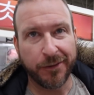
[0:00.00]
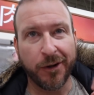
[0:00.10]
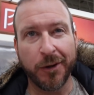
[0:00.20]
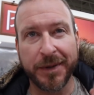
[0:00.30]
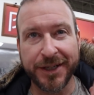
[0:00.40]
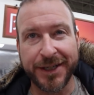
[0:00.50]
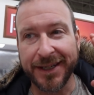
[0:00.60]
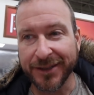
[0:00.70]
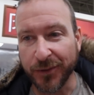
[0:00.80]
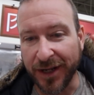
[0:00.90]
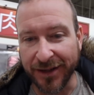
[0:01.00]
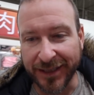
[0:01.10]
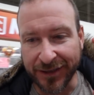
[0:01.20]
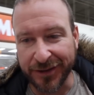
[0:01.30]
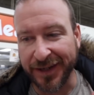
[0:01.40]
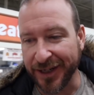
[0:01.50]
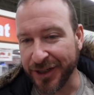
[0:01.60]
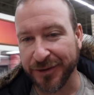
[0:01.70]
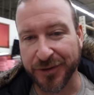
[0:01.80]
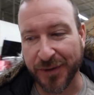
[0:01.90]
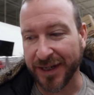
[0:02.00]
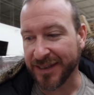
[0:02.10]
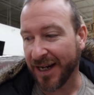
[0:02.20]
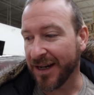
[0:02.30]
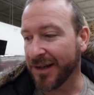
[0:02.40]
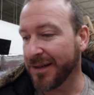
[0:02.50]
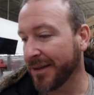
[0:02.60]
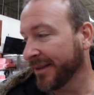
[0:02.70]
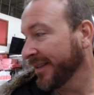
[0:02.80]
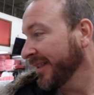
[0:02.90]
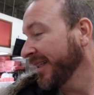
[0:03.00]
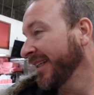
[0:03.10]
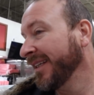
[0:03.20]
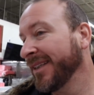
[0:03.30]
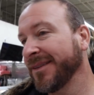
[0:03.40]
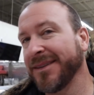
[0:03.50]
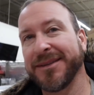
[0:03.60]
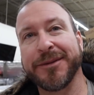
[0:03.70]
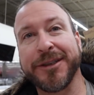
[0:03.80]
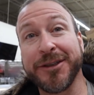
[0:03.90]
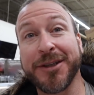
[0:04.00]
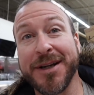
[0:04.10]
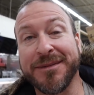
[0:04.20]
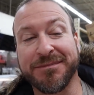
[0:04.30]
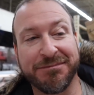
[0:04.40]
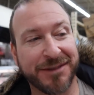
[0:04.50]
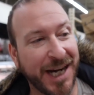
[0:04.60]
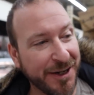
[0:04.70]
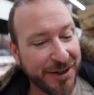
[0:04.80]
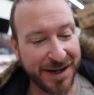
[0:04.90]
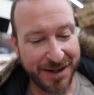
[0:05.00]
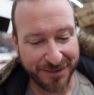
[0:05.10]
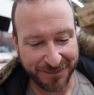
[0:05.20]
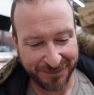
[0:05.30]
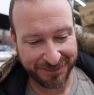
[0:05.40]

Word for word: We're hoping she does well. Yesterday she was quite tired, which is good. Tire her out.